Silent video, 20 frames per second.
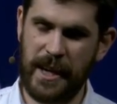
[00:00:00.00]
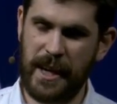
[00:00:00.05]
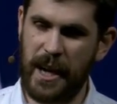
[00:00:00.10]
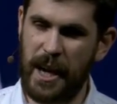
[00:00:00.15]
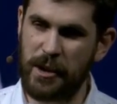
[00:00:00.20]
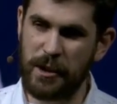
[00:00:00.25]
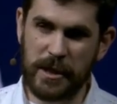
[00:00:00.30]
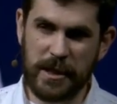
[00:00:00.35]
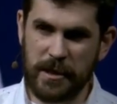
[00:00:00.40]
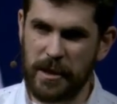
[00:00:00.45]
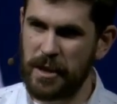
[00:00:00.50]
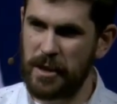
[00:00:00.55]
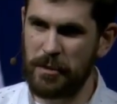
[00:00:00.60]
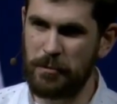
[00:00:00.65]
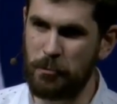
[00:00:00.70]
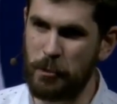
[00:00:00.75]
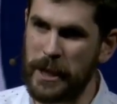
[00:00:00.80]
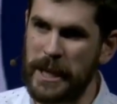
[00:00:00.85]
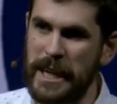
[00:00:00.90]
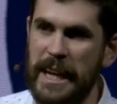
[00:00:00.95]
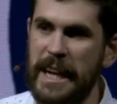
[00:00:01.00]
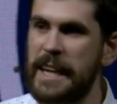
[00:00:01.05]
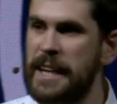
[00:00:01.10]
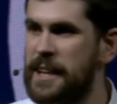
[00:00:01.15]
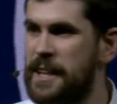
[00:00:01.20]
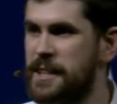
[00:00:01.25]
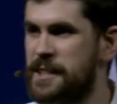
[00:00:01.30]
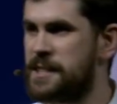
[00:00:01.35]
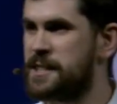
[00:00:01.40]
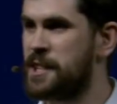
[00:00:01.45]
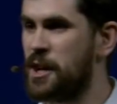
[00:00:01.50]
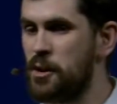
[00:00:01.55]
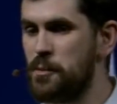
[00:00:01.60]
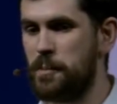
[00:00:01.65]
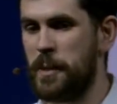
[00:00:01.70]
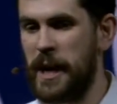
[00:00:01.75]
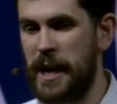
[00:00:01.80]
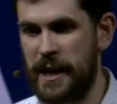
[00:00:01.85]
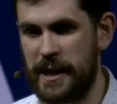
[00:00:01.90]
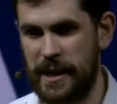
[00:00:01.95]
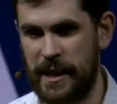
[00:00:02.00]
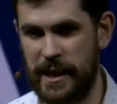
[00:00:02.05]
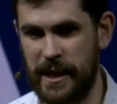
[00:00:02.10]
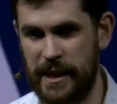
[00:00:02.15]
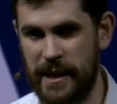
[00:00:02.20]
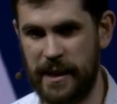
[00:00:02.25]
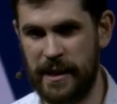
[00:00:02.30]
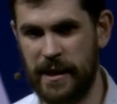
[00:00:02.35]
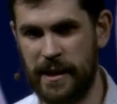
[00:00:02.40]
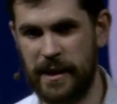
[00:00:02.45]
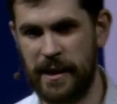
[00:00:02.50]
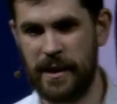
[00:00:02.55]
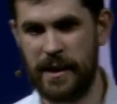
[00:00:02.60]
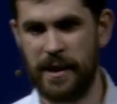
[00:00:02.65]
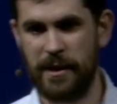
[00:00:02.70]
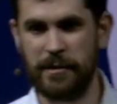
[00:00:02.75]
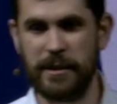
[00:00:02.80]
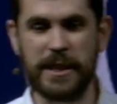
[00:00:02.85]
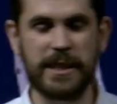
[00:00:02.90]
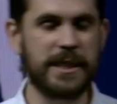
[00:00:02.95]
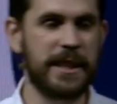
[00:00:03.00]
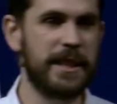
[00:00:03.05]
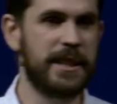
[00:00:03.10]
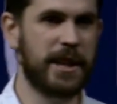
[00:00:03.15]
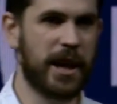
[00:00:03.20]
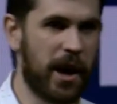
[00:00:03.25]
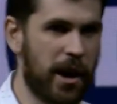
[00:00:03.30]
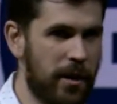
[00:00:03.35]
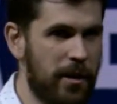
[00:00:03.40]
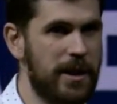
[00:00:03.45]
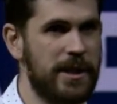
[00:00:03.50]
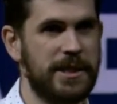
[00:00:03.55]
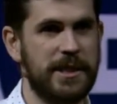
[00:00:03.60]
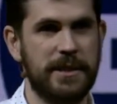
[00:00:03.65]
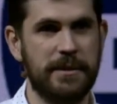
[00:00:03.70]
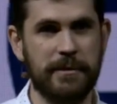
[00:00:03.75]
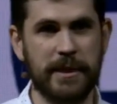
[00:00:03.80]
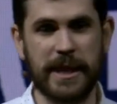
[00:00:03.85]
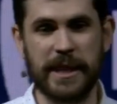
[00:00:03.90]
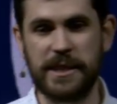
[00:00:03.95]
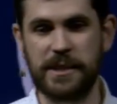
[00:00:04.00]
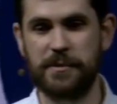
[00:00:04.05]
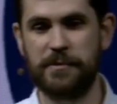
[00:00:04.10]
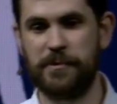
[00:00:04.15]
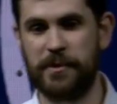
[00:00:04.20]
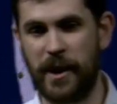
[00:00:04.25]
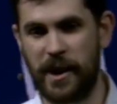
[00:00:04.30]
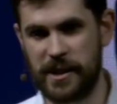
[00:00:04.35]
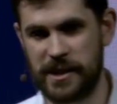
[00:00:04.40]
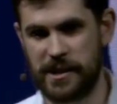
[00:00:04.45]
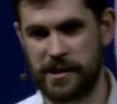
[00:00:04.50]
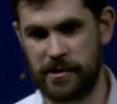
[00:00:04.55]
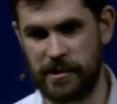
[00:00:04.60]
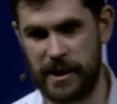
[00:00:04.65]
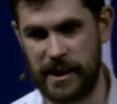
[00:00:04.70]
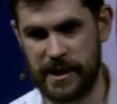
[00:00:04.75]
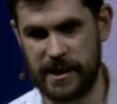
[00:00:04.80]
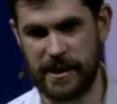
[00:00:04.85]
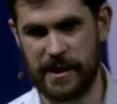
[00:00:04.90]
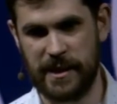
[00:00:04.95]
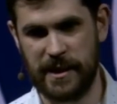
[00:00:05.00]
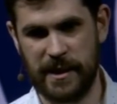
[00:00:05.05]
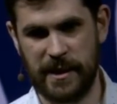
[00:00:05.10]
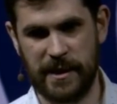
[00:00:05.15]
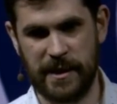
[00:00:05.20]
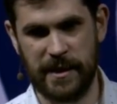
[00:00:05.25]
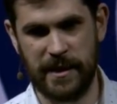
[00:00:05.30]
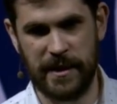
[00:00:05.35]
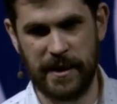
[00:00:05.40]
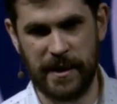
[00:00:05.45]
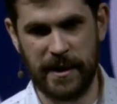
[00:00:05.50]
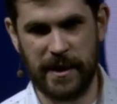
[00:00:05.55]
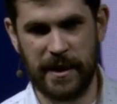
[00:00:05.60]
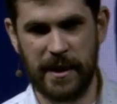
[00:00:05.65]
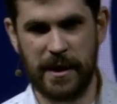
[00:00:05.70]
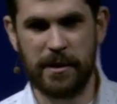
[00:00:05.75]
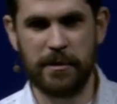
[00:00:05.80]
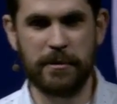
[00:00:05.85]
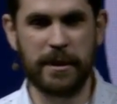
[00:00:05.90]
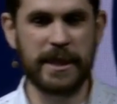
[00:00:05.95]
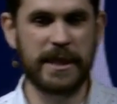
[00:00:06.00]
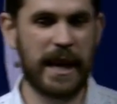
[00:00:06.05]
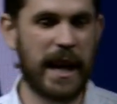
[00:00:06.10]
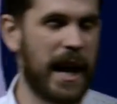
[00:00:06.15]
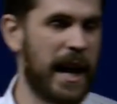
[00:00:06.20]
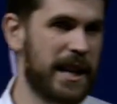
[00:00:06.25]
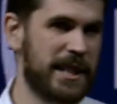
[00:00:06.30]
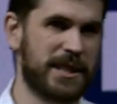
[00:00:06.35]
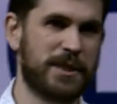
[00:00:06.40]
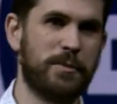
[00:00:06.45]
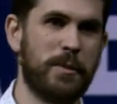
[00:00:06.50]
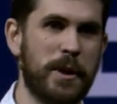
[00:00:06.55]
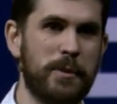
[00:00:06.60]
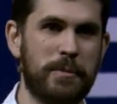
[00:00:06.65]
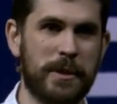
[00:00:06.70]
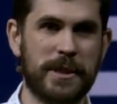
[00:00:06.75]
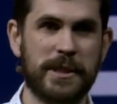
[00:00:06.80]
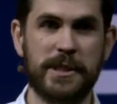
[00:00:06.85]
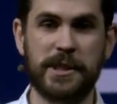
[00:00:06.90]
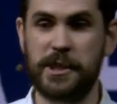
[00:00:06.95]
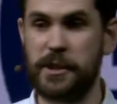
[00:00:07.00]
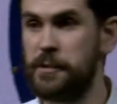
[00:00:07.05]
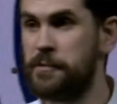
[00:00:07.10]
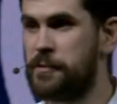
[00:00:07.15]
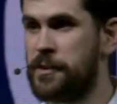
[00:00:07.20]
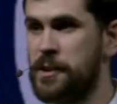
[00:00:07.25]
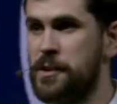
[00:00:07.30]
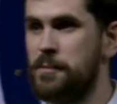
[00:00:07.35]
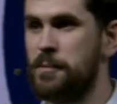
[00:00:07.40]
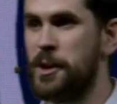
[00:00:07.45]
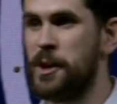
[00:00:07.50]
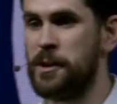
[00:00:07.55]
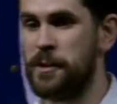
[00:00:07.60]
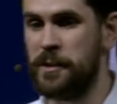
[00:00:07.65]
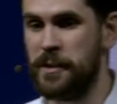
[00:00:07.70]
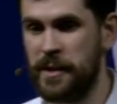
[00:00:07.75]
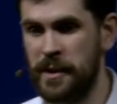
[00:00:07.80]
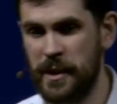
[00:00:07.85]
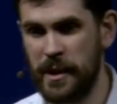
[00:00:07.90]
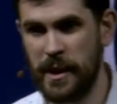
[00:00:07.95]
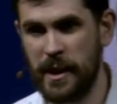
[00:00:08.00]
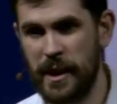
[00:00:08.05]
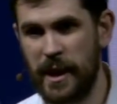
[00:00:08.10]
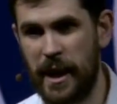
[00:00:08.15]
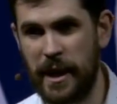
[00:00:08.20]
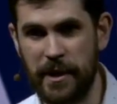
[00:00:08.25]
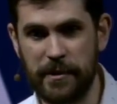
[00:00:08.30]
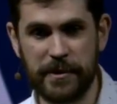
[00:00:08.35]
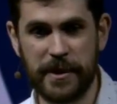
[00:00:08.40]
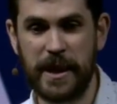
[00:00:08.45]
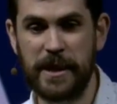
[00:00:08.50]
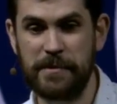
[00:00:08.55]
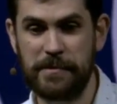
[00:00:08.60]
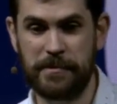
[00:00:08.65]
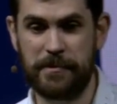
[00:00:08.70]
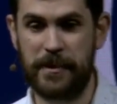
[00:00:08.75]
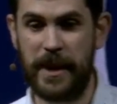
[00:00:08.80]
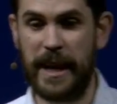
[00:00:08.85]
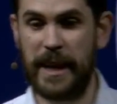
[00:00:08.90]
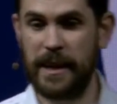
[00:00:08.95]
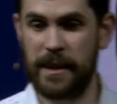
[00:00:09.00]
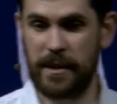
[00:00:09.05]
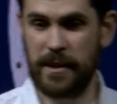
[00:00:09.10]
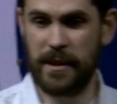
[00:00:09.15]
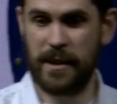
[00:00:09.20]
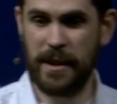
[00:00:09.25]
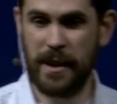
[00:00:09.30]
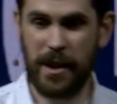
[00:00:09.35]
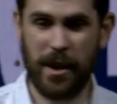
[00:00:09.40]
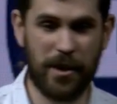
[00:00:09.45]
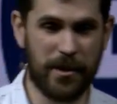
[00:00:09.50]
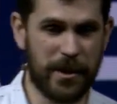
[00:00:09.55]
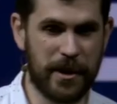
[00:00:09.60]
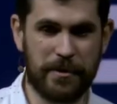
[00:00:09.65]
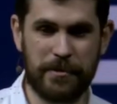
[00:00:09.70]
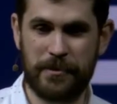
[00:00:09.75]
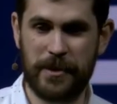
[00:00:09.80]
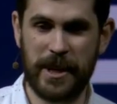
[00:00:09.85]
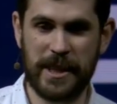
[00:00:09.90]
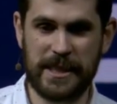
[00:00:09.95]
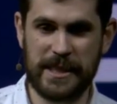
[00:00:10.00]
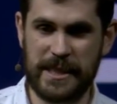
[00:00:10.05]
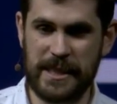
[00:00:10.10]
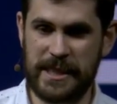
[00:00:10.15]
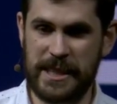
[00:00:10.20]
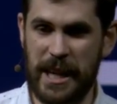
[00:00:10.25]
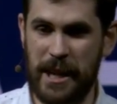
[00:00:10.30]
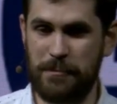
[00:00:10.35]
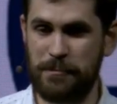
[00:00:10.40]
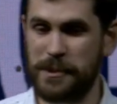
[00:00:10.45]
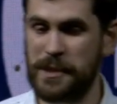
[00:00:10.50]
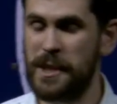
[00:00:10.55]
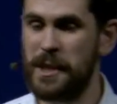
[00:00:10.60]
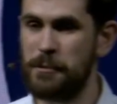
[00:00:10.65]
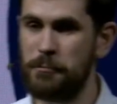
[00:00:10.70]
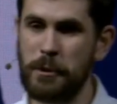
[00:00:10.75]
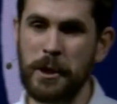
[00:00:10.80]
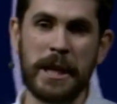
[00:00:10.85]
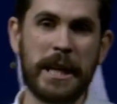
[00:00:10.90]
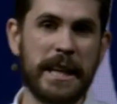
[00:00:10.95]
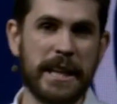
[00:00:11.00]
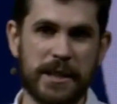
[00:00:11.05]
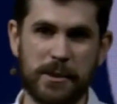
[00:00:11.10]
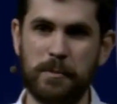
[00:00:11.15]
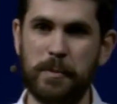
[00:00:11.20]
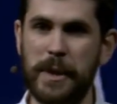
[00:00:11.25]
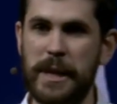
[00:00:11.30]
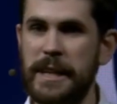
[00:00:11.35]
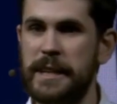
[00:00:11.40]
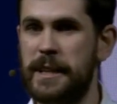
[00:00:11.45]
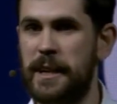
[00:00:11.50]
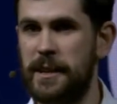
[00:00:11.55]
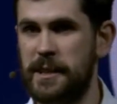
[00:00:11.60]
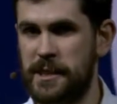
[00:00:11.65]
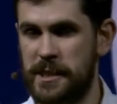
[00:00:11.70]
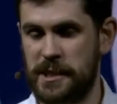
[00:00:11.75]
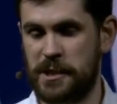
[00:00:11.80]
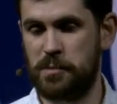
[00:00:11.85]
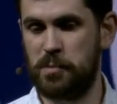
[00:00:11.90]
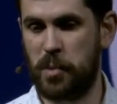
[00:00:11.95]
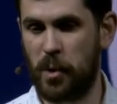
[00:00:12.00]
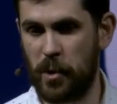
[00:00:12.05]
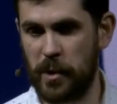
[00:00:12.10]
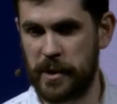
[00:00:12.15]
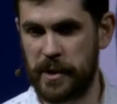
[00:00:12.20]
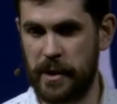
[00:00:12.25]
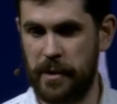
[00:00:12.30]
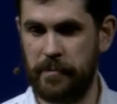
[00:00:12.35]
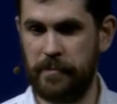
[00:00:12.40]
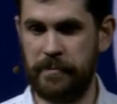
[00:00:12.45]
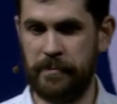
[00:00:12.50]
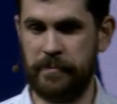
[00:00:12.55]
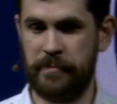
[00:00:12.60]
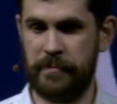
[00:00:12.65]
And we need it so badly. We need to encourage it. We need to foster it. We need to ask people to shoot for the moon. And if they fail on their first attempt, we need to be there to support them.